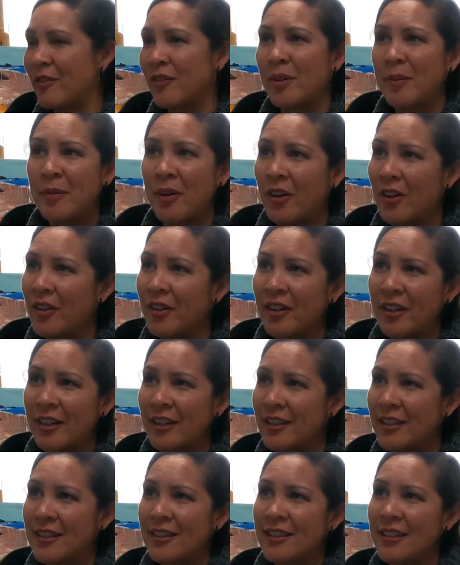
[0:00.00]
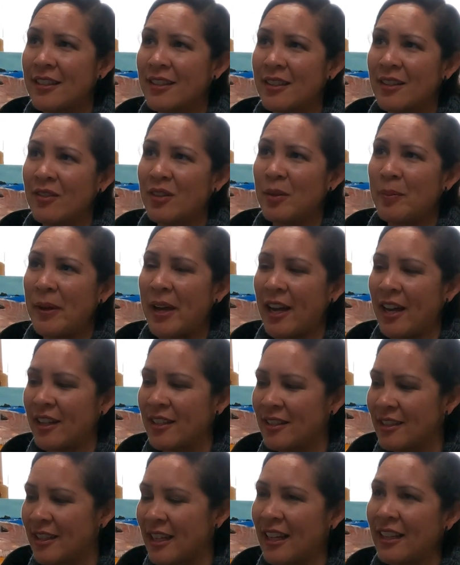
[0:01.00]
from all the artisans of the
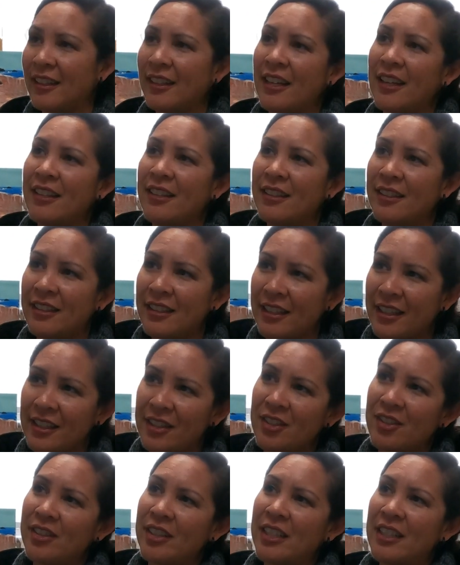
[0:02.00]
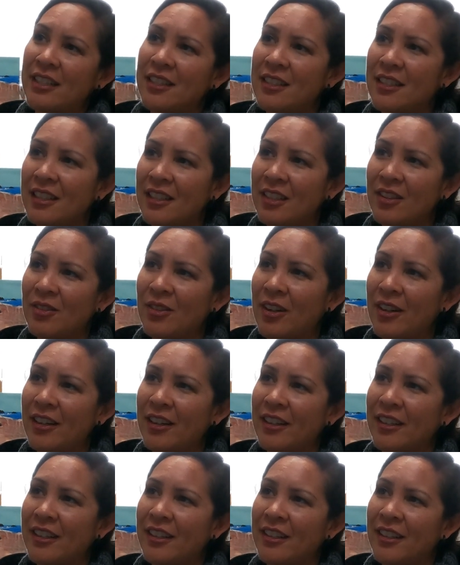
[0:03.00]
past that let the history continue
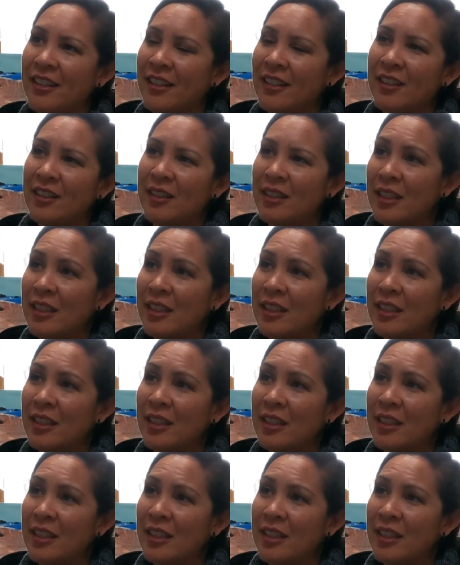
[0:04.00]
on,